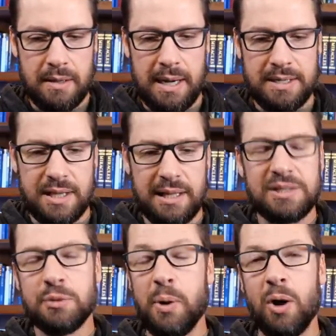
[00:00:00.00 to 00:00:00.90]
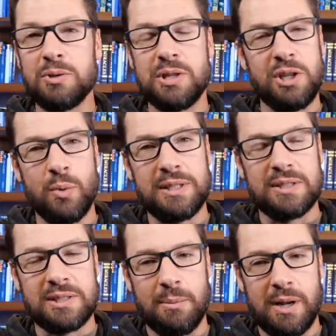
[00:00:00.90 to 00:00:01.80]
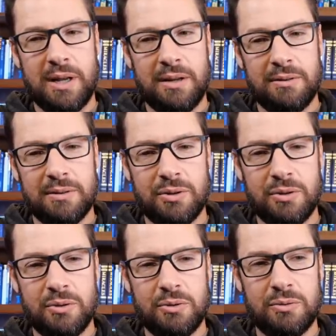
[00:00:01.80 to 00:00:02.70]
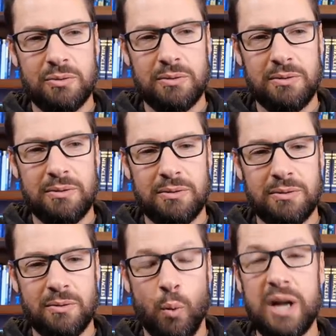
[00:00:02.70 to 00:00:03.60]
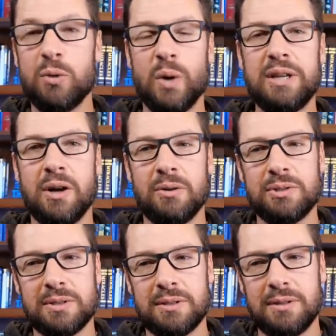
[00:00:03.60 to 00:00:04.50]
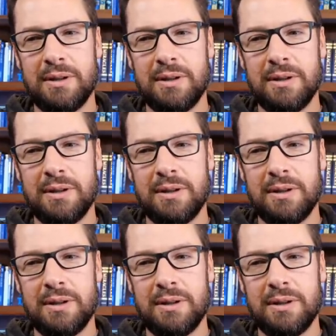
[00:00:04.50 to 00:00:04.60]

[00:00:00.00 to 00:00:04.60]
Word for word: I said, let's suppose that you went to somebody who wanted windows